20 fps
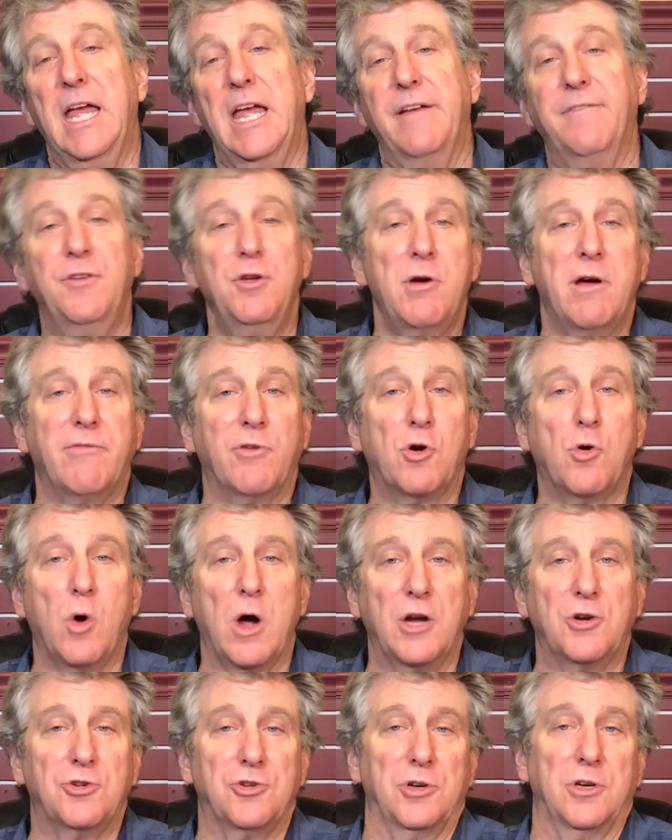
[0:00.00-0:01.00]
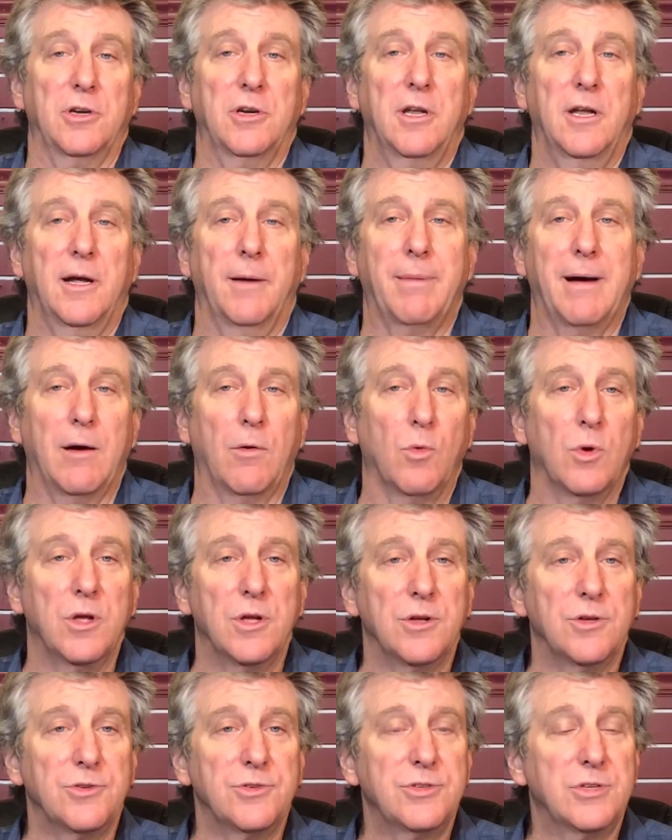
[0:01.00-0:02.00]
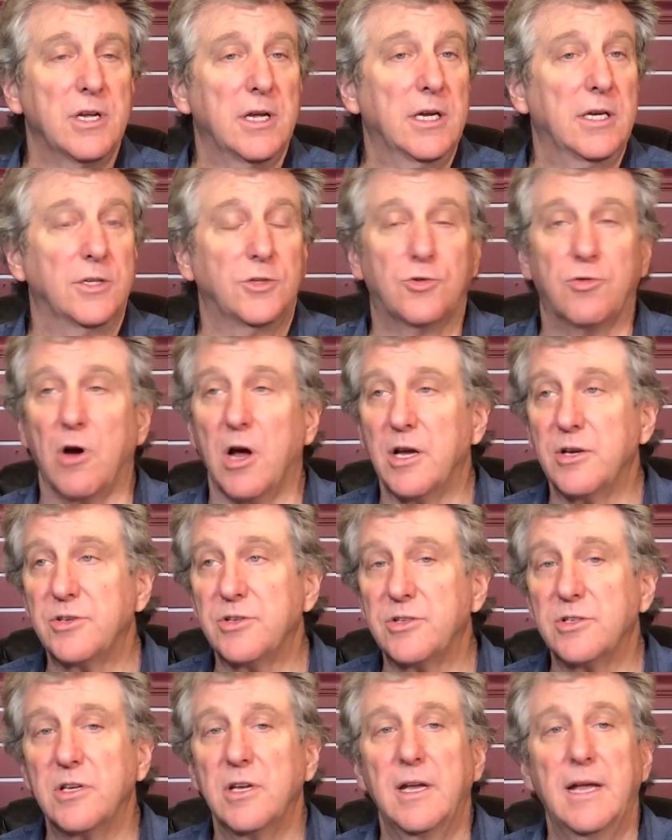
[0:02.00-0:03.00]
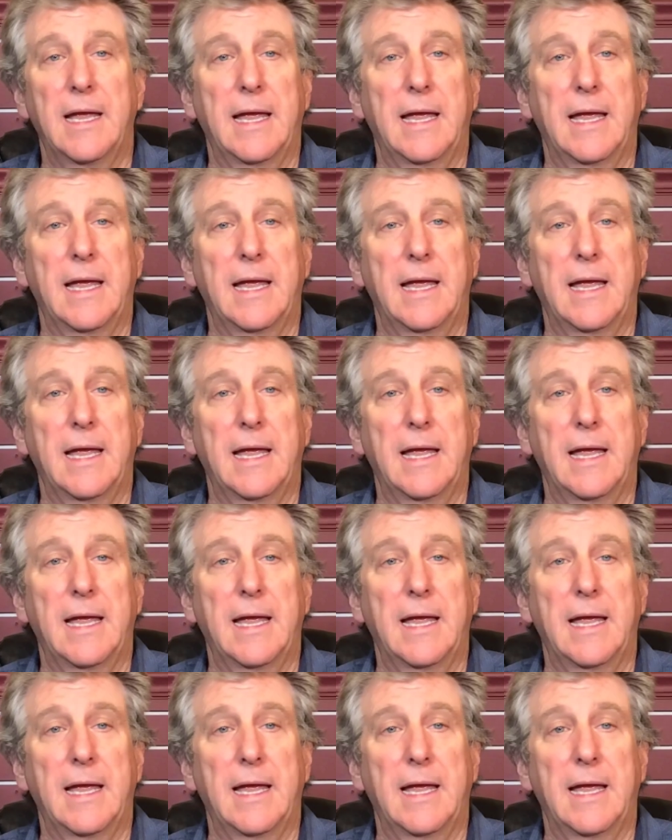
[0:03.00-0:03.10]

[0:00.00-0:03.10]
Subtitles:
If you have a question about wills, trusts,